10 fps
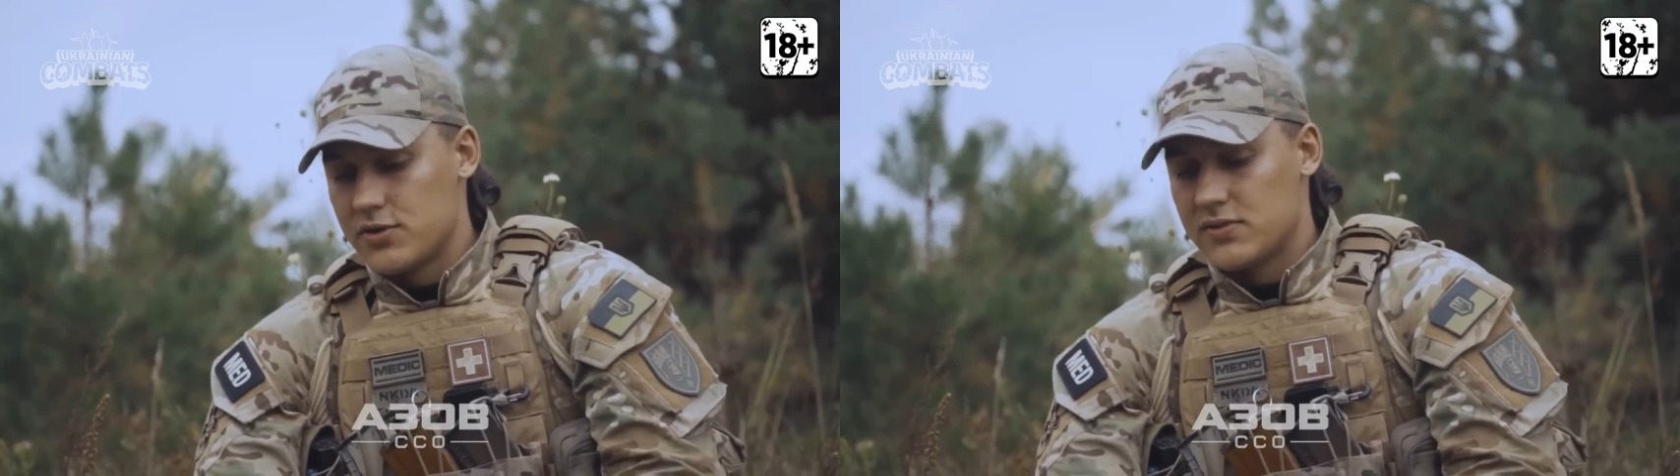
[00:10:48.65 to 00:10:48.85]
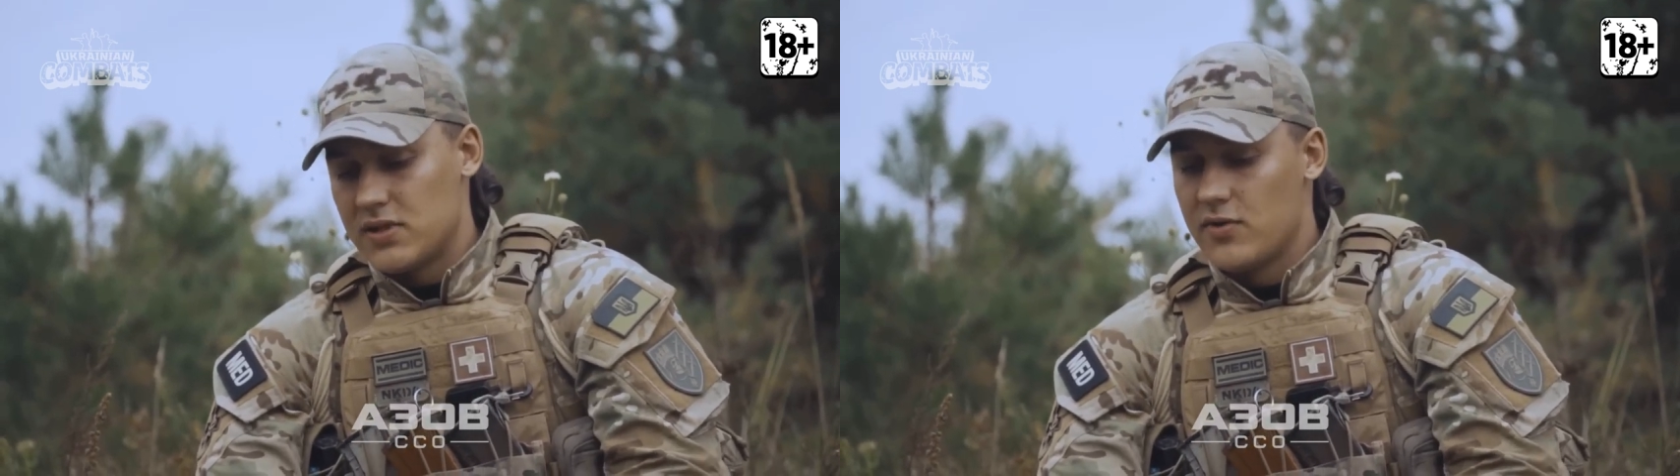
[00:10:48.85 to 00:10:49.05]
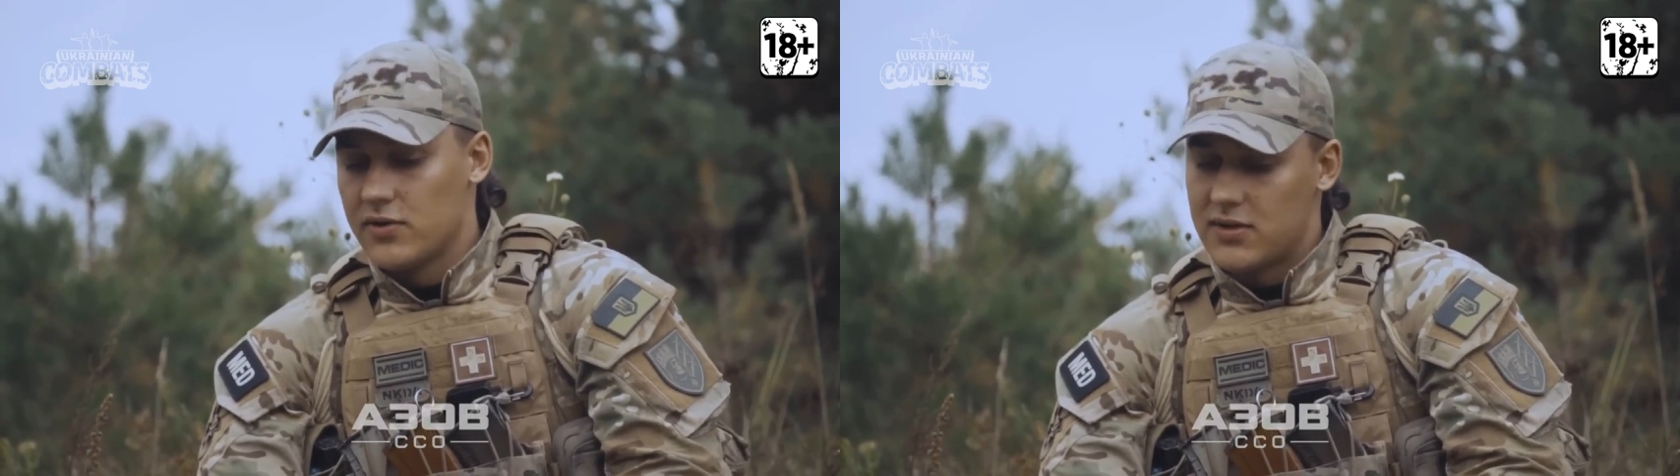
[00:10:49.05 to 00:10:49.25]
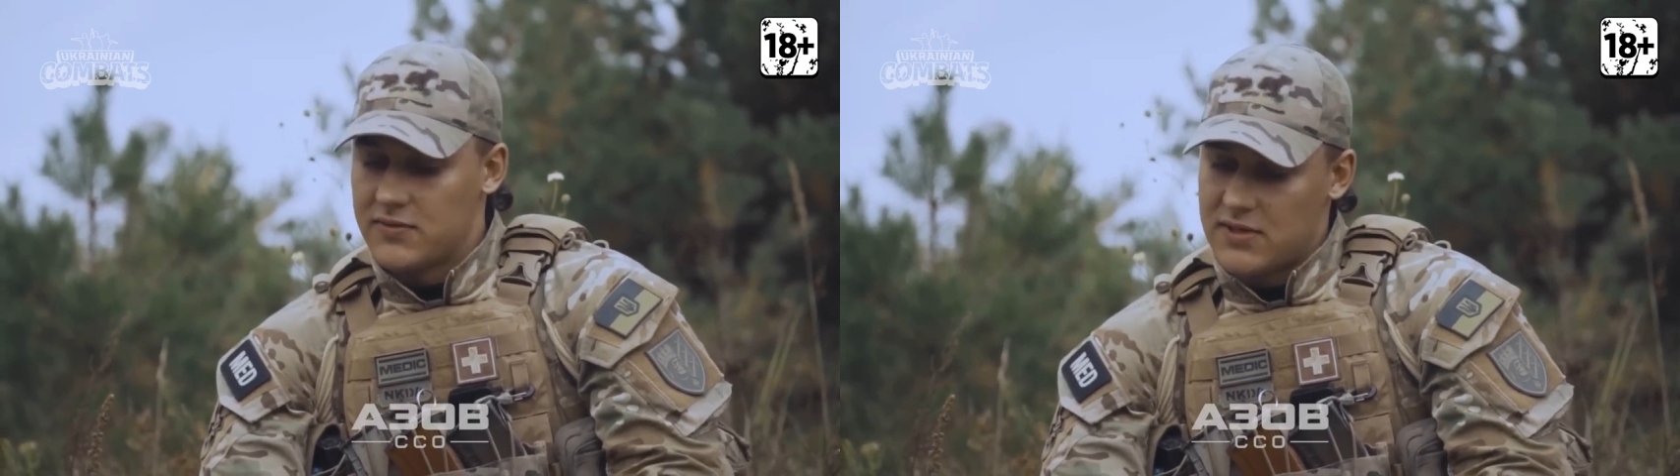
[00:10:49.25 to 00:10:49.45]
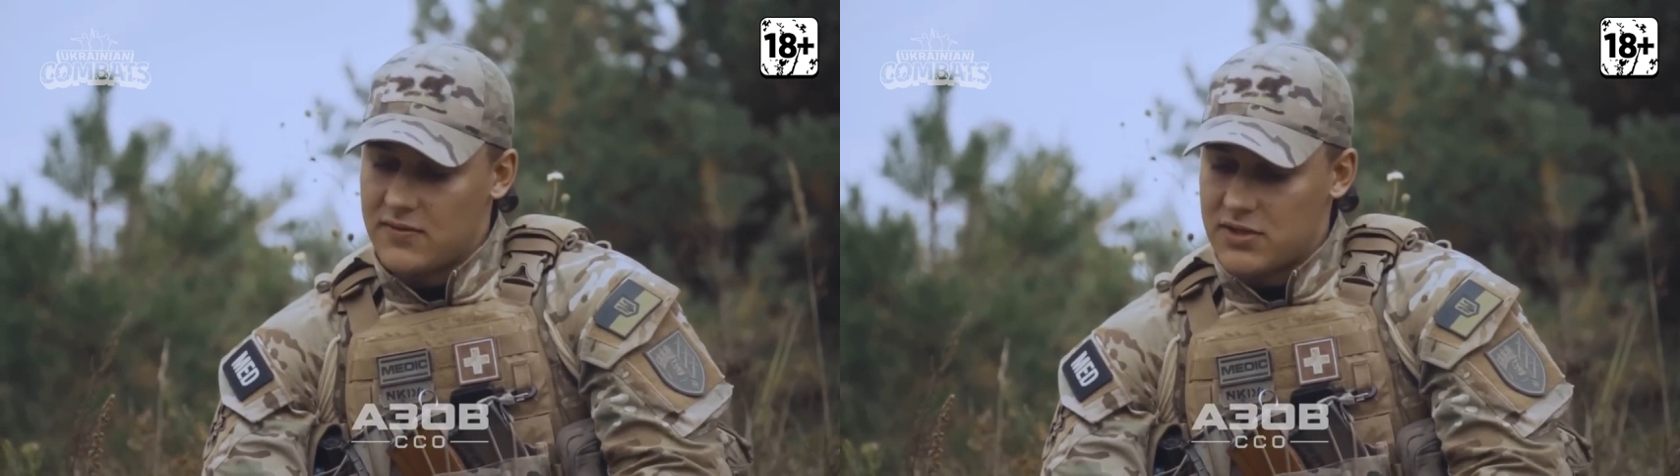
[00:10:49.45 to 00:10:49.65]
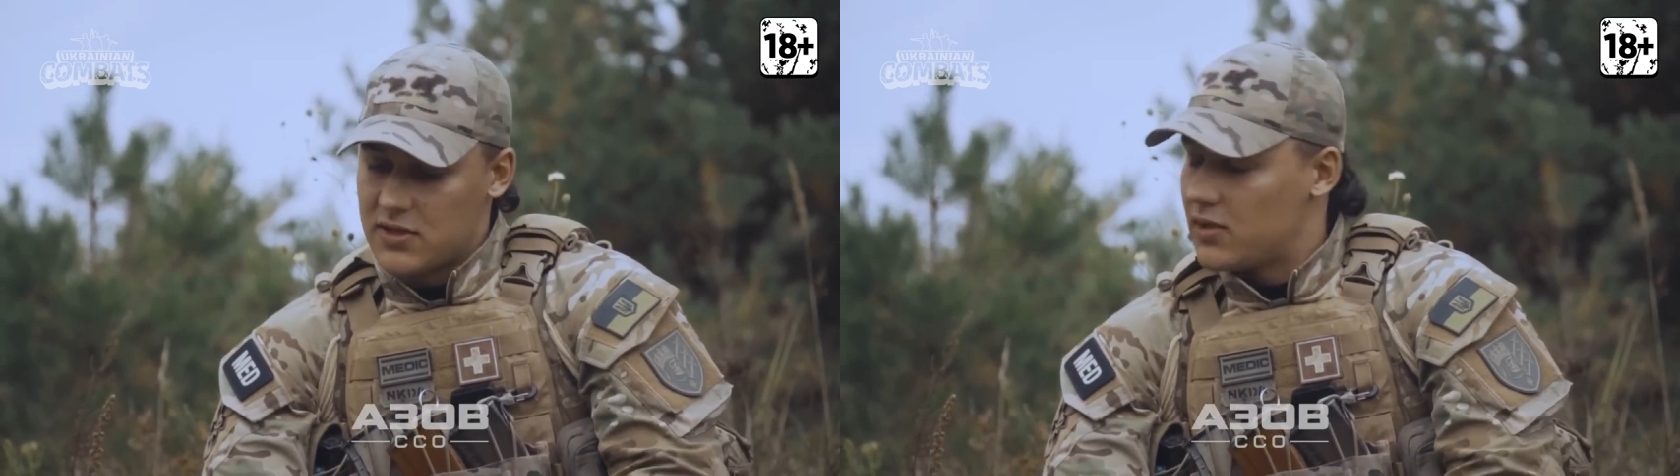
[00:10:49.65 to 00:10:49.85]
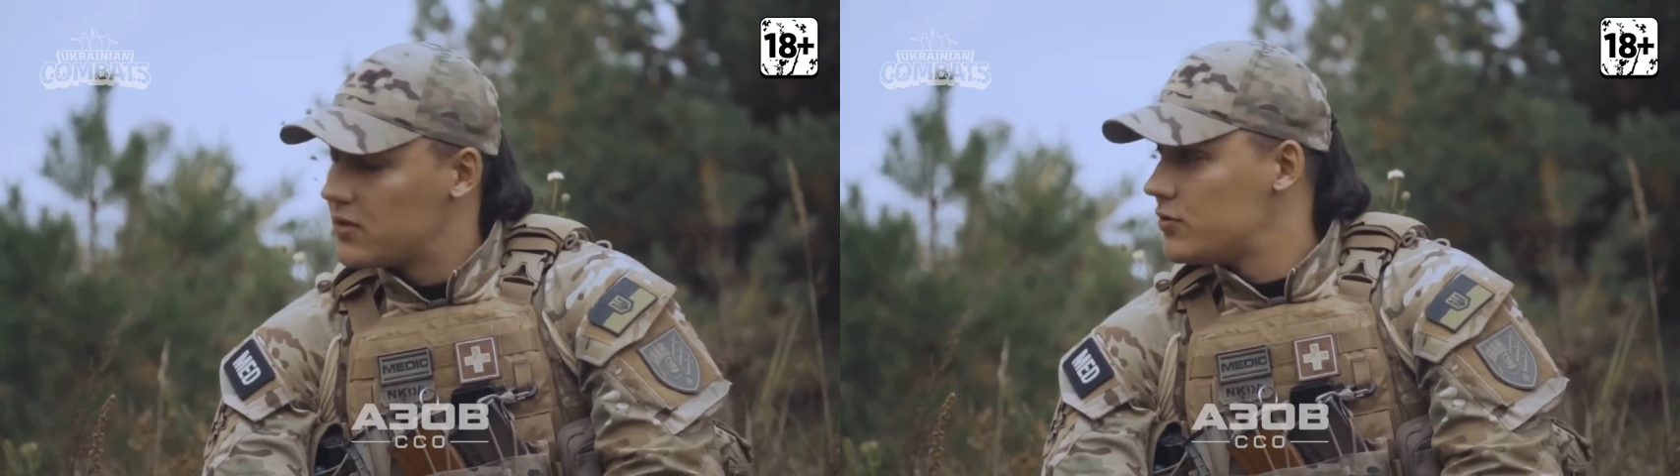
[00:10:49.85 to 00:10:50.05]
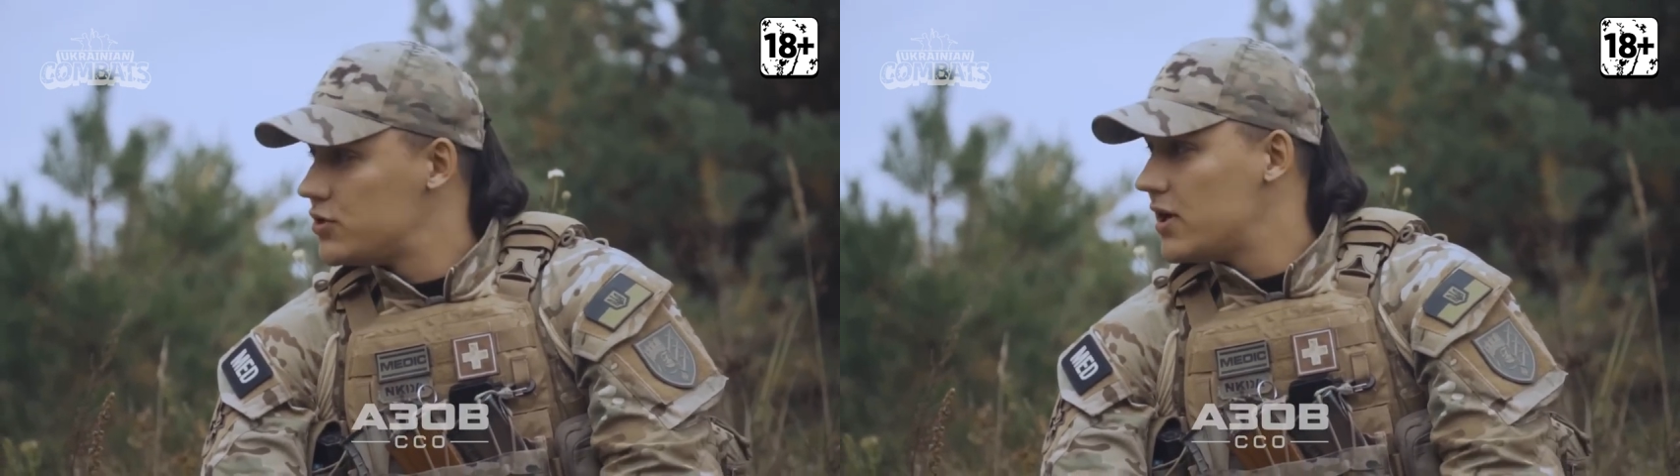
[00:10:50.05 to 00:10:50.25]
you have to turn all these things
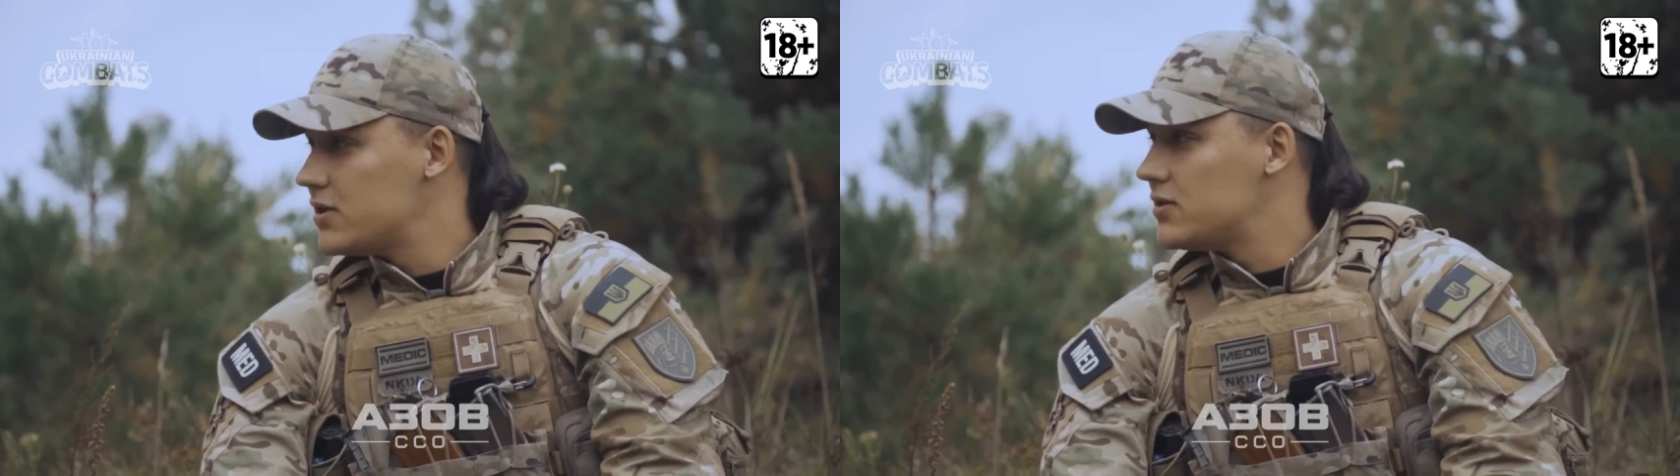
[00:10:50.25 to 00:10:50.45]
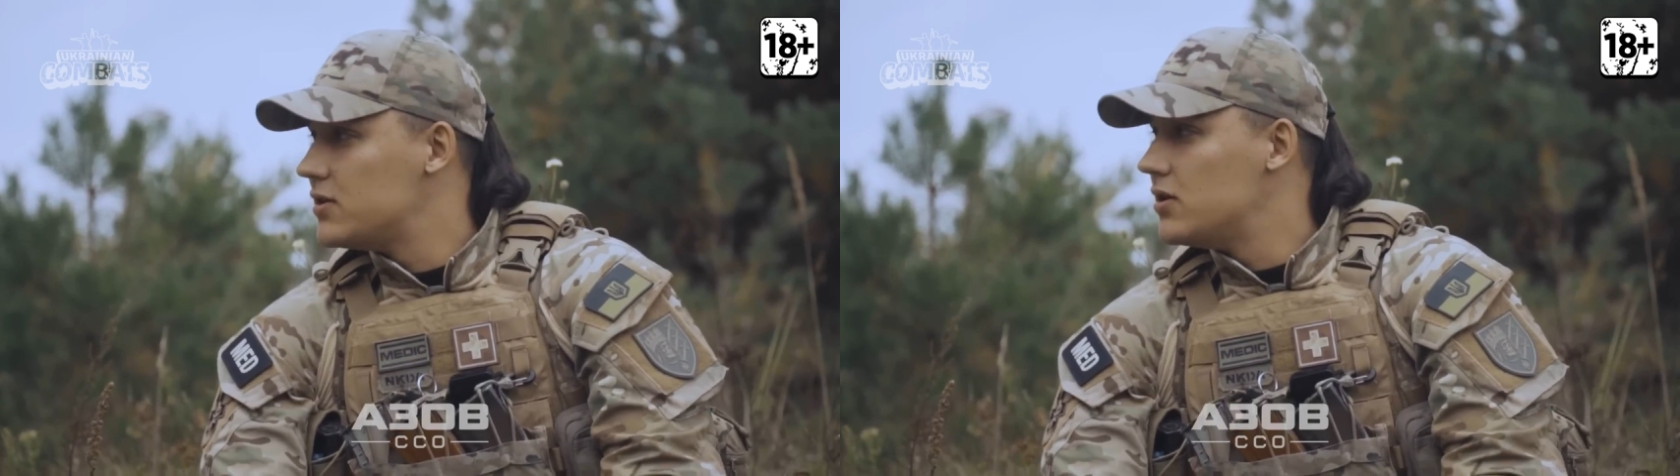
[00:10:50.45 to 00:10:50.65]
off in yourself,